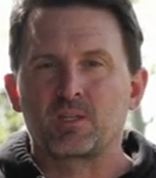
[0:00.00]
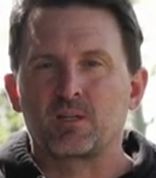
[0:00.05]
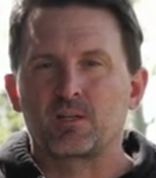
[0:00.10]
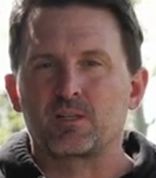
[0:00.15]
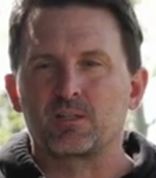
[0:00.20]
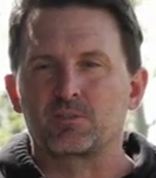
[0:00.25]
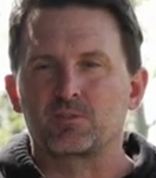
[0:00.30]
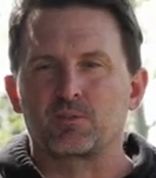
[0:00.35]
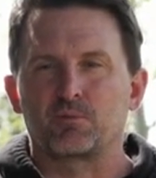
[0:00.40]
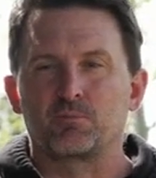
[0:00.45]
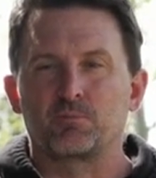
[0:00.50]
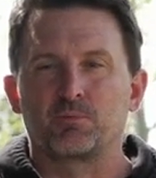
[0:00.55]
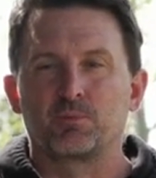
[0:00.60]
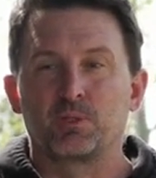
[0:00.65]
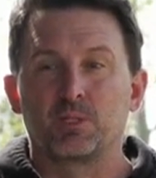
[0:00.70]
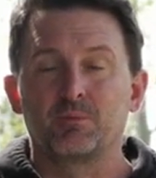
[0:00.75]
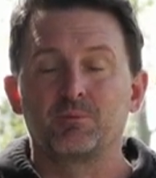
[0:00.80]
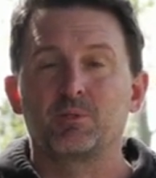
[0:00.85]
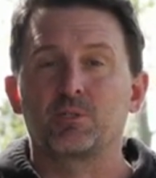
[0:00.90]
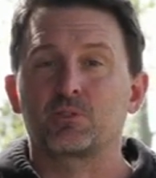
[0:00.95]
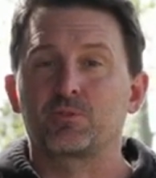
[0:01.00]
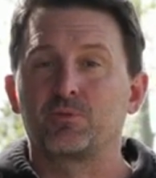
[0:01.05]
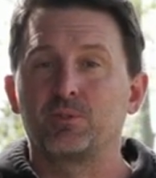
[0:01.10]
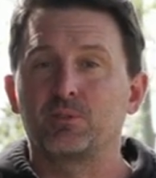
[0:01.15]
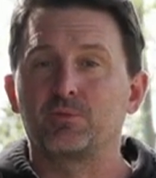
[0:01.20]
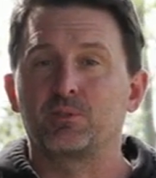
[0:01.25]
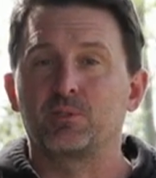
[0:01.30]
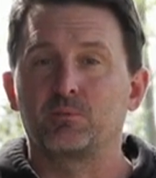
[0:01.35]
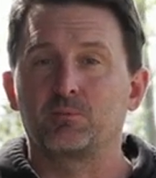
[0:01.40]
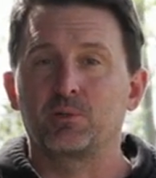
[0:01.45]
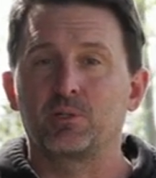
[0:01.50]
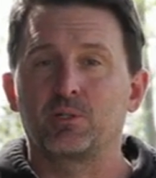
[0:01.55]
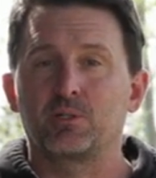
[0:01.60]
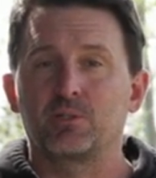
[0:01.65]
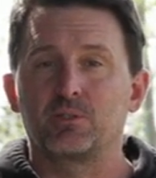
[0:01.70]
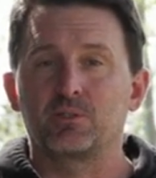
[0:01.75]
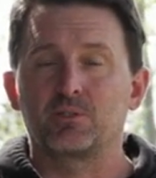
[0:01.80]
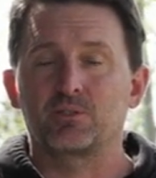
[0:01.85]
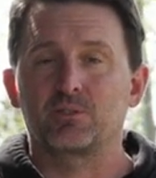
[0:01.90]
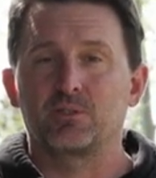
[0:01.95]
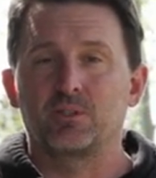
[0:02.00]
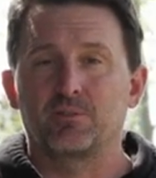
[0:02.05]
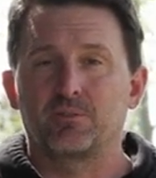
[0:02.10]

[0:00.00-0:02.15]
because the limit is 50 birds.